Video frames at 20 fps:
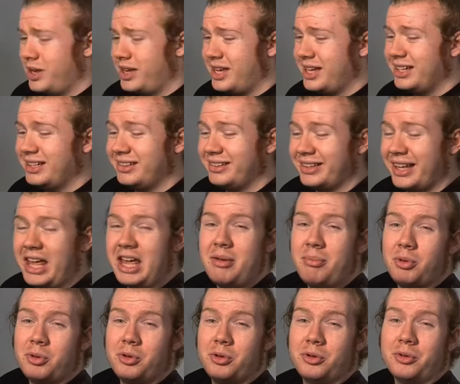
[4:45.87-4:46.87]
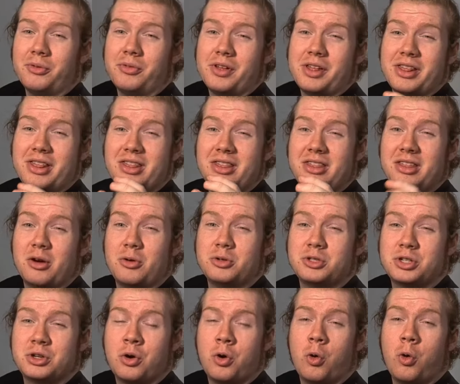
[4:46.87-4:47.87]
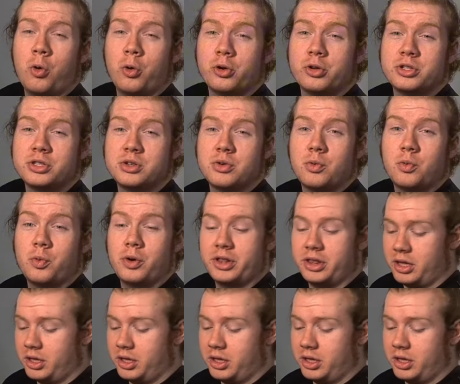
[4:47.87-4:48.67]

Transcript: can label those chords with the